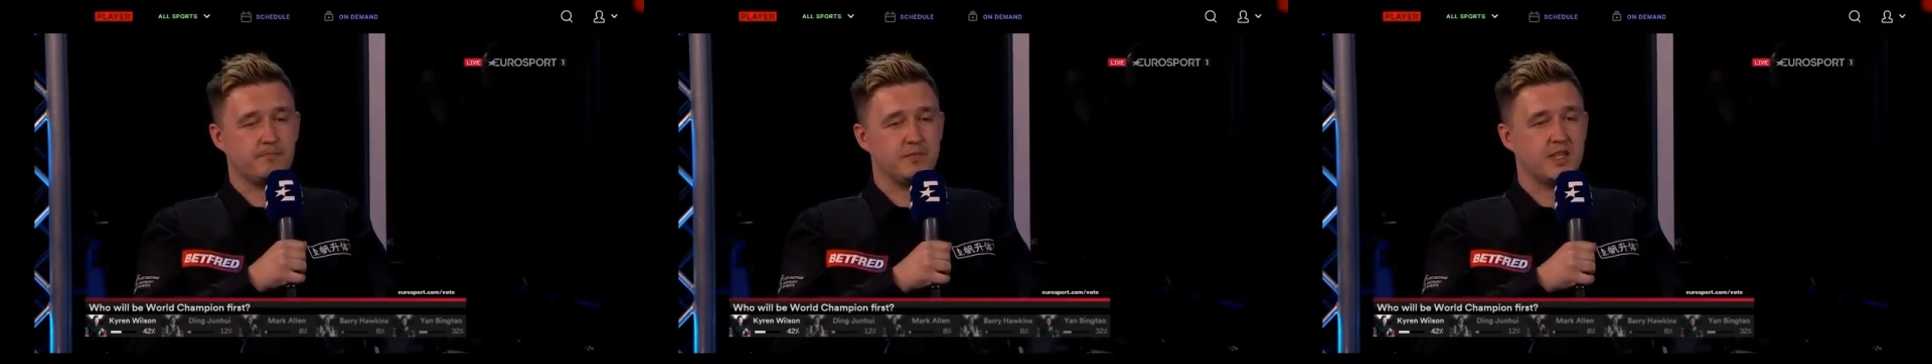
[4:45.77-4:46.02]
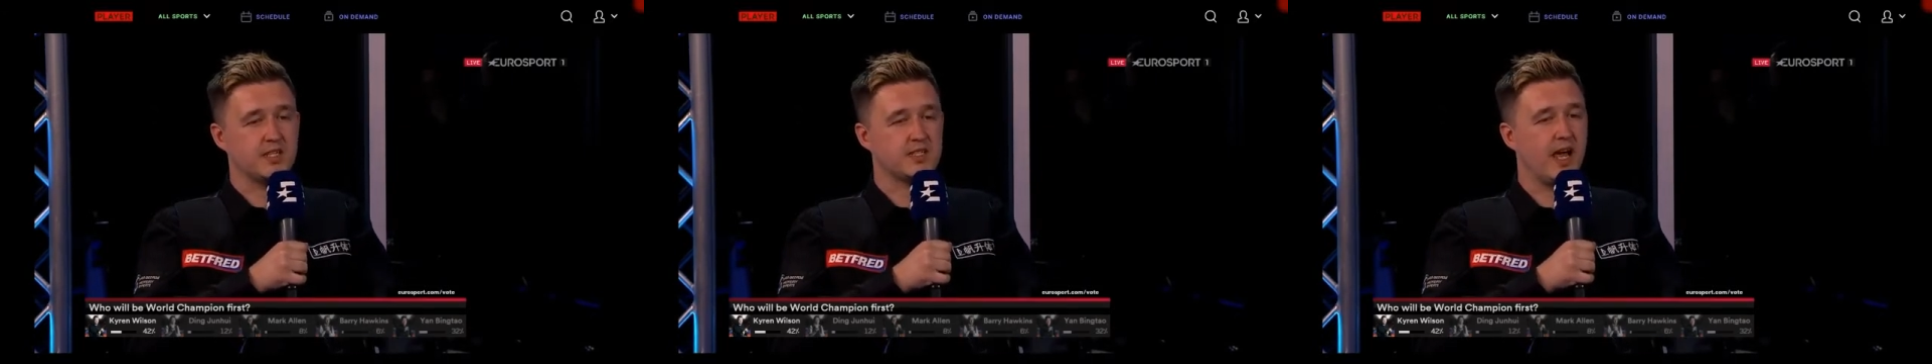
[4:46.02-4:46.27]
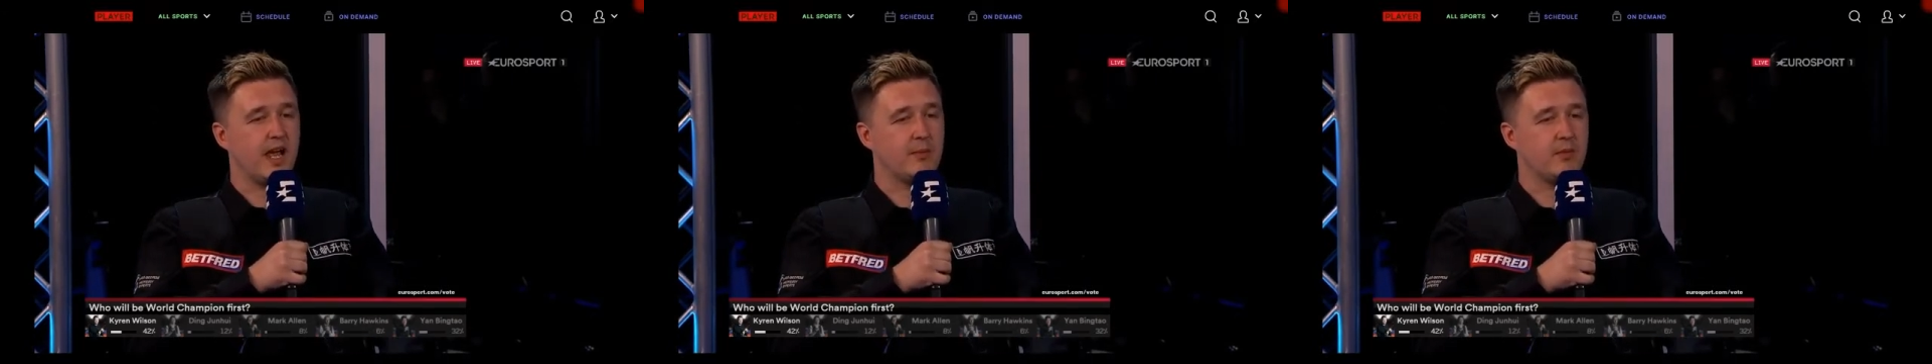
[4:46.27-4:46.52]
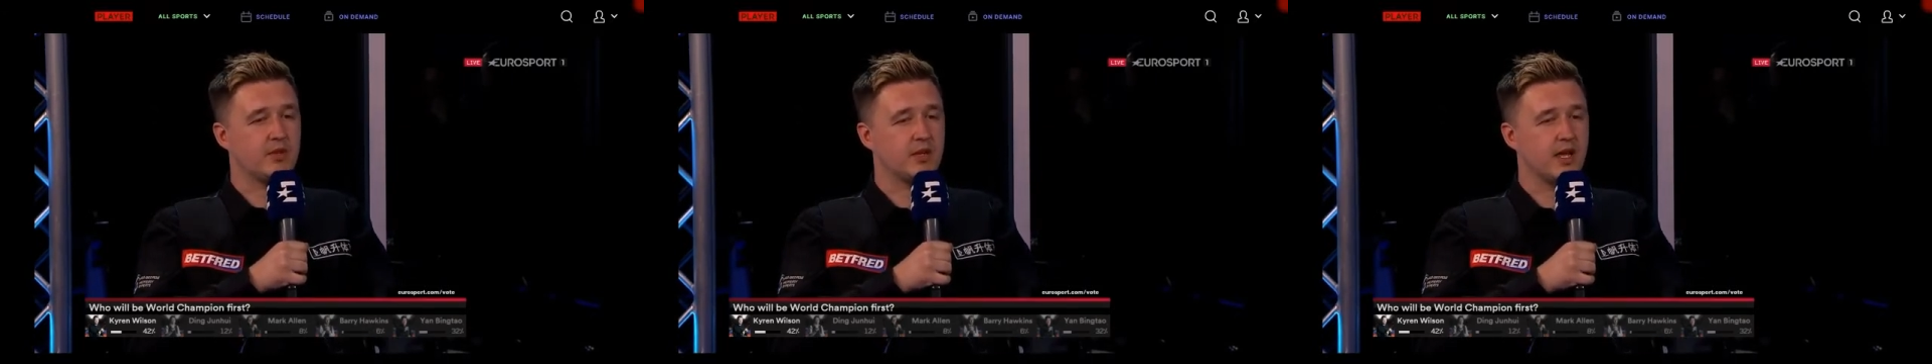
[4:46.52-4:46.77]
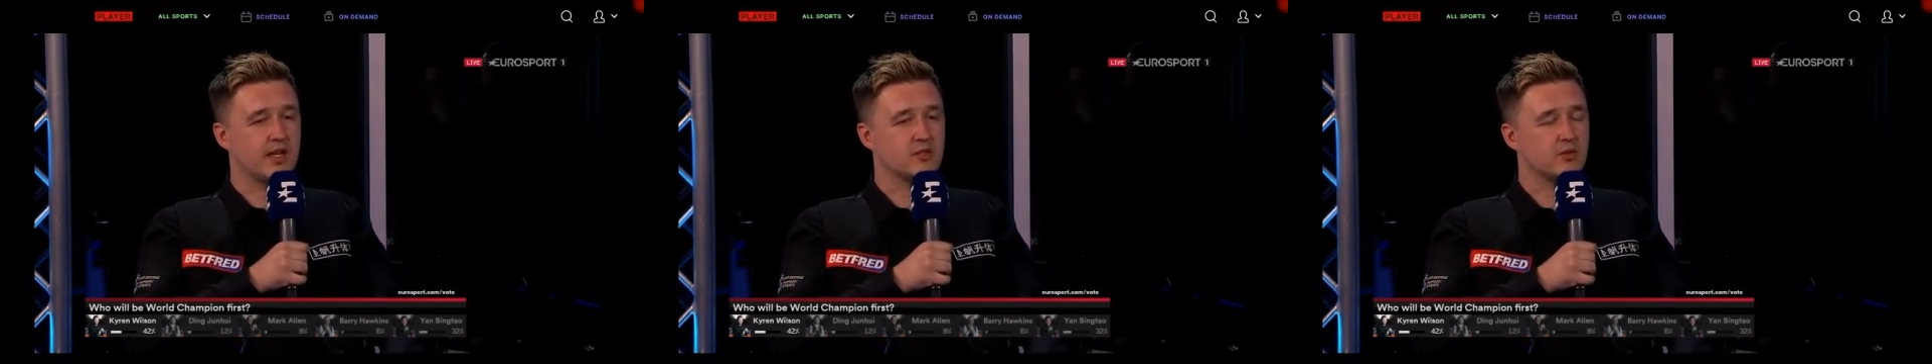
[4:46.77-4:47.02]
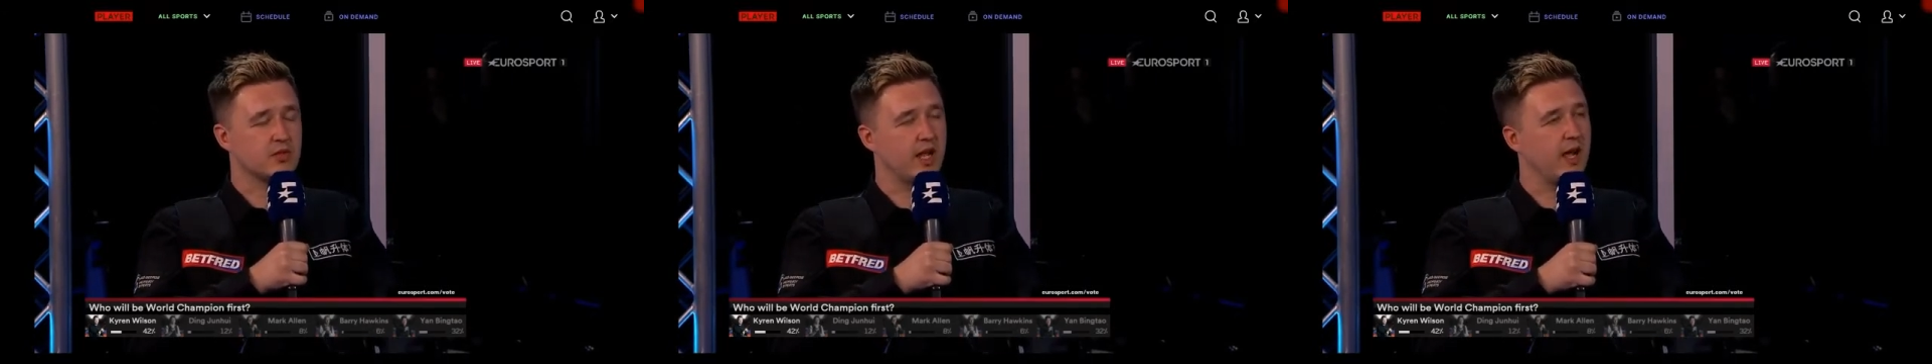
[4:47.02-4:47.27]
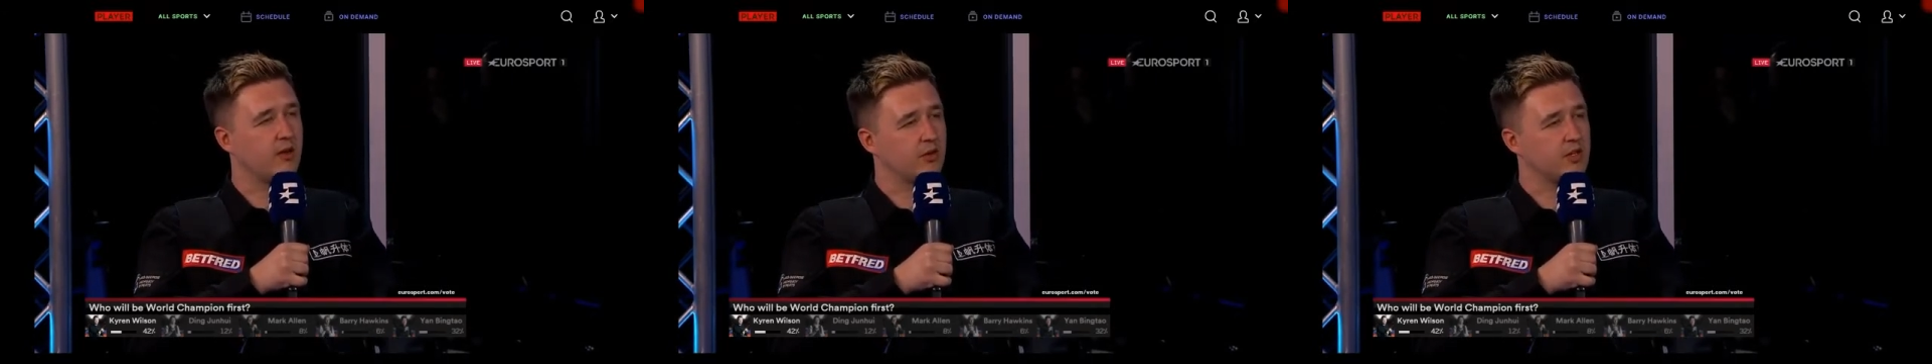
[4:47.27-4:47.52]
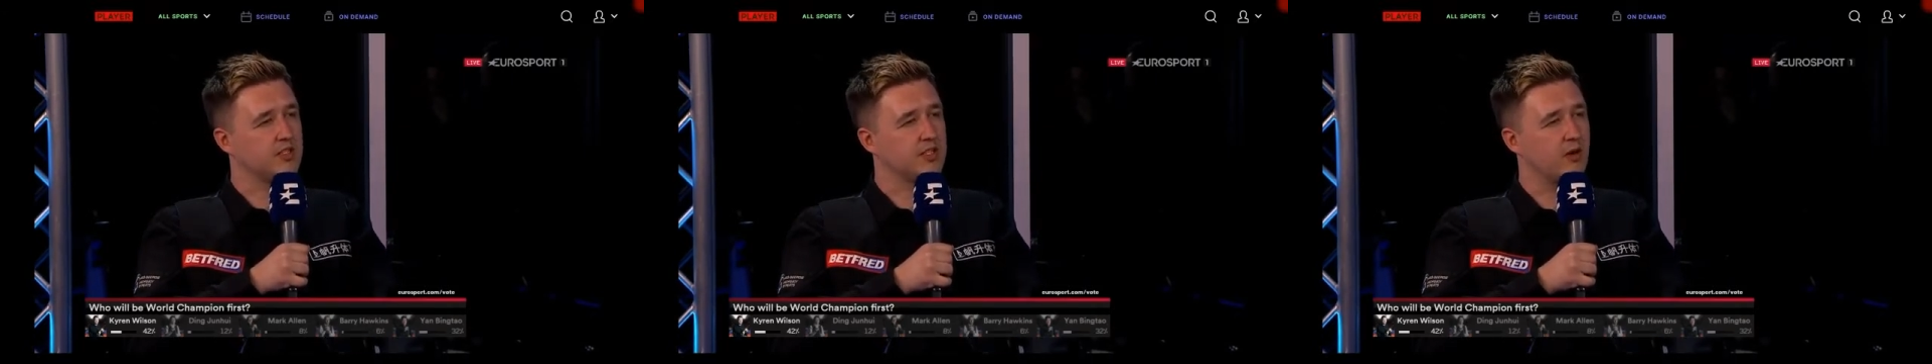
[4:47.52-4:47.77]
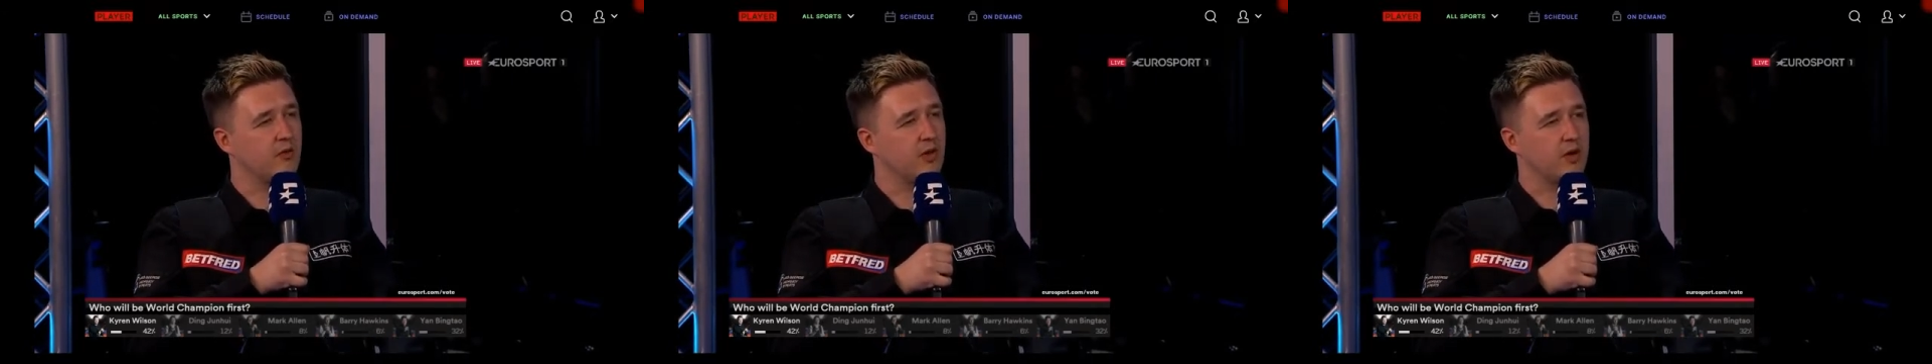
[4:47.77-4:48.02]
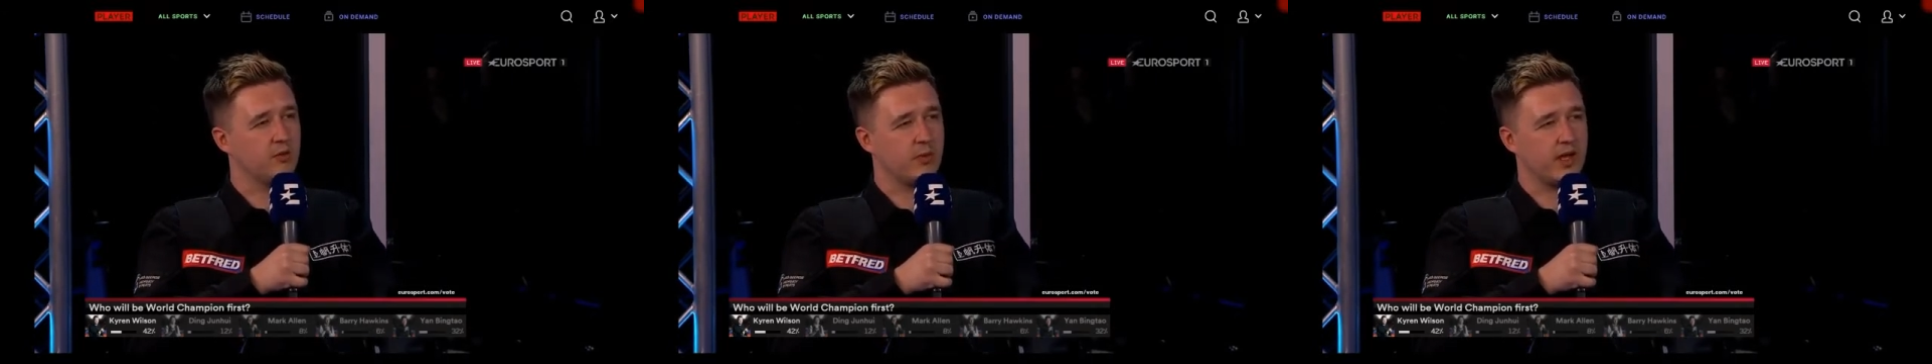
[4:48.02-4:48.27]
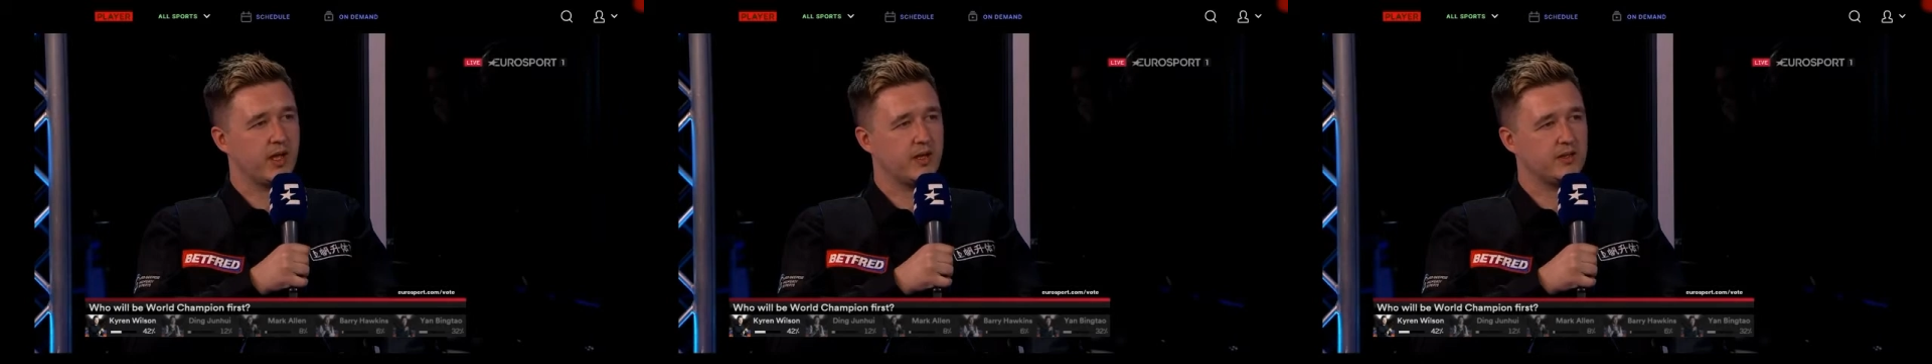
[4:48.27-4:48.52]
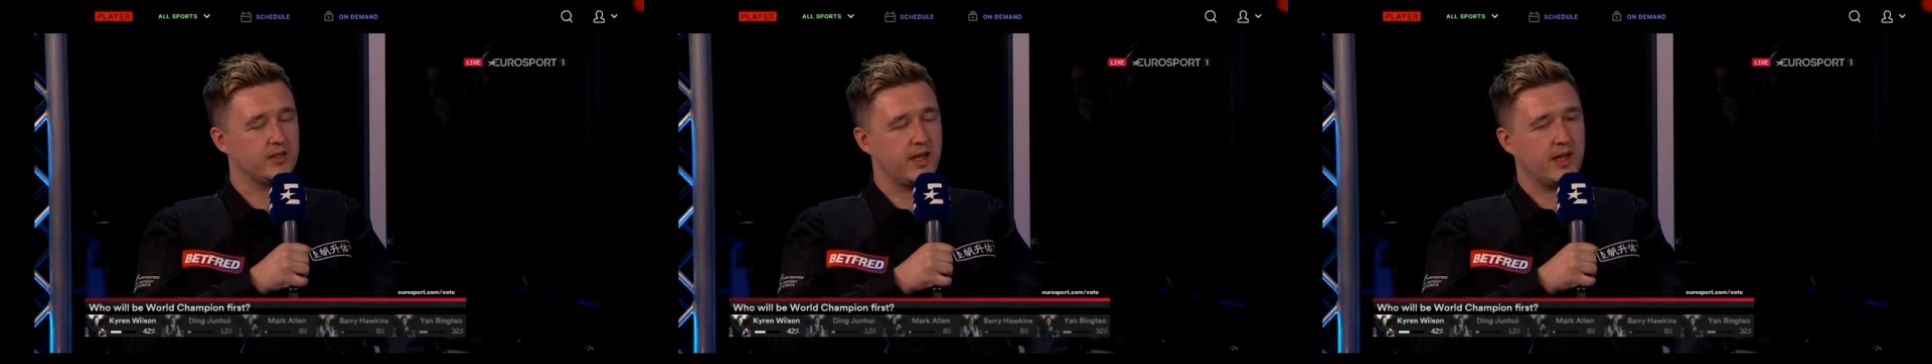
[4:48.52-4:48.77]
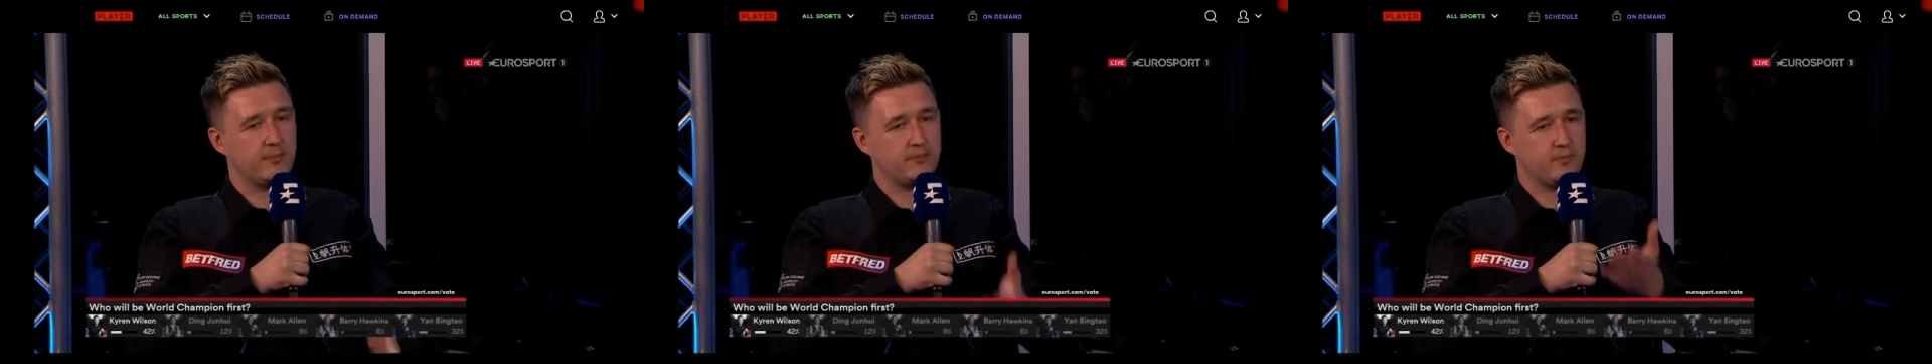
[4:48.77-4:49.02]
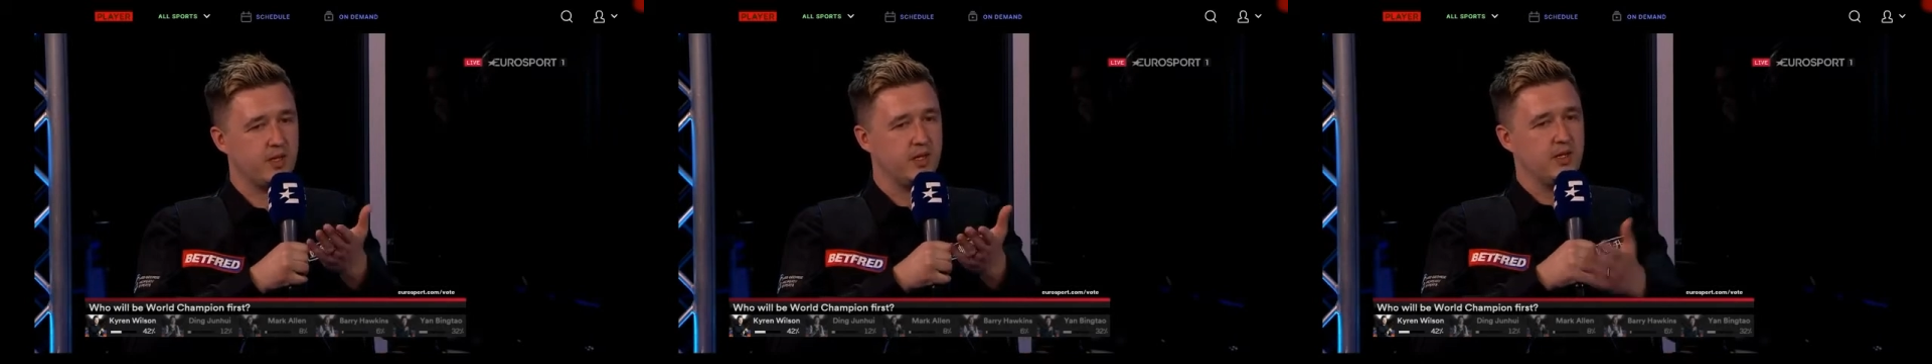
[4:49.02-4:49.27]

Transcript: this game you can get sort of down on yourself a little bit, and